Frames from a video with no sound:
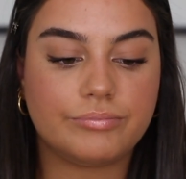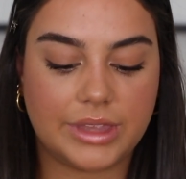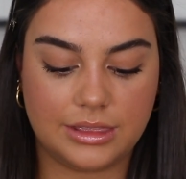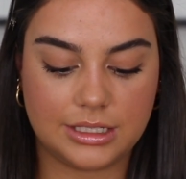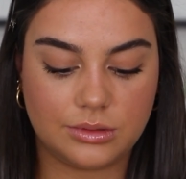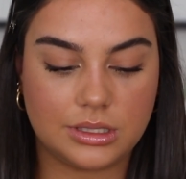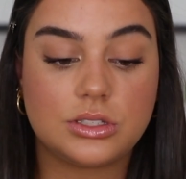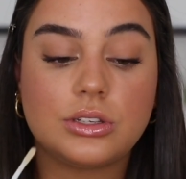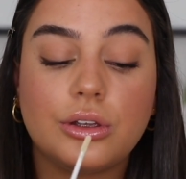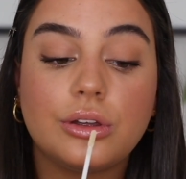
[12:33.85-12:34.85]
And this one's
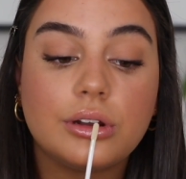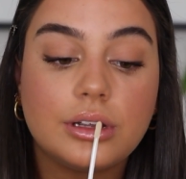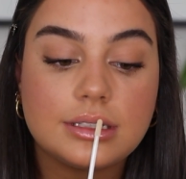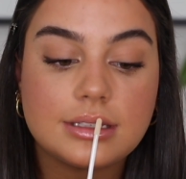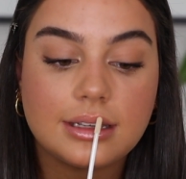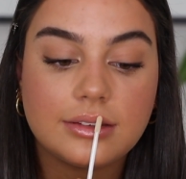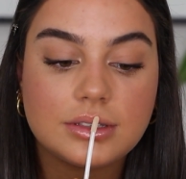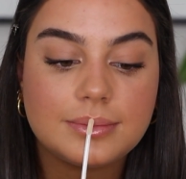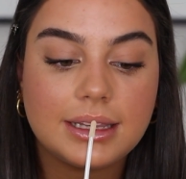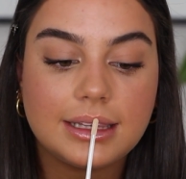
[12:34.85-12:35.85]
so good because it
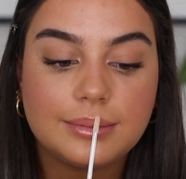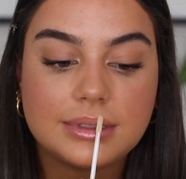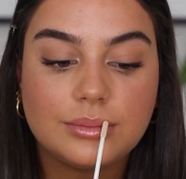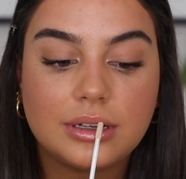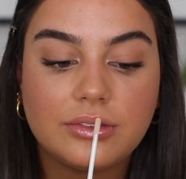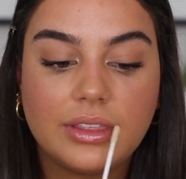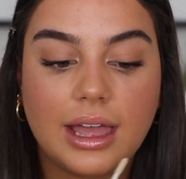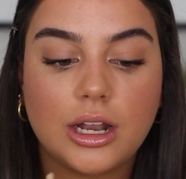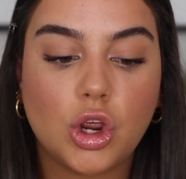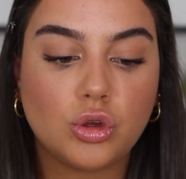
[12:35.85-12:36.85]
gives my lips a bit of that.